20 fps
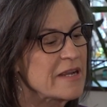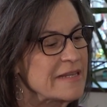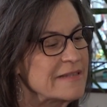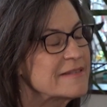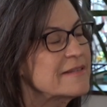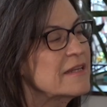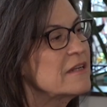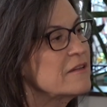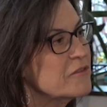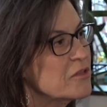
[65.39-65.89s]

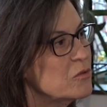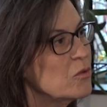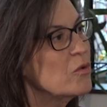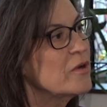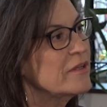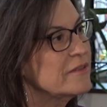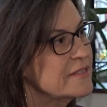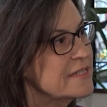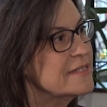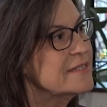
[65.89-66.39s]
incentives and
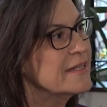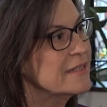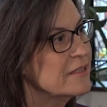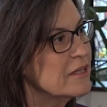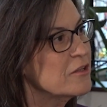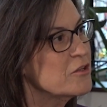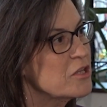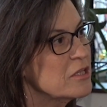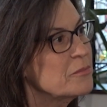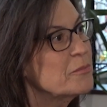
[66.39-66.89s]
loyalty
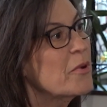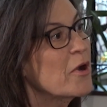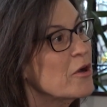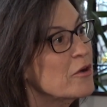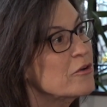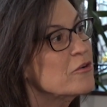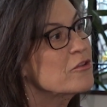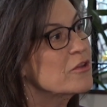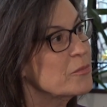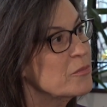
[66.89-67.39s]
technology in
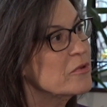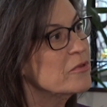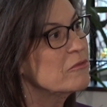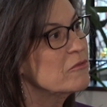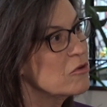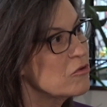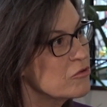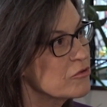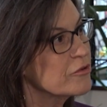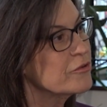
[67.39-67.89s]
partnership with
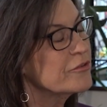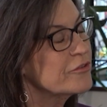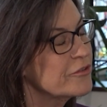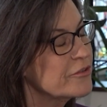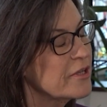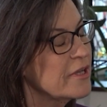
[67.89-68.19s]
grocers.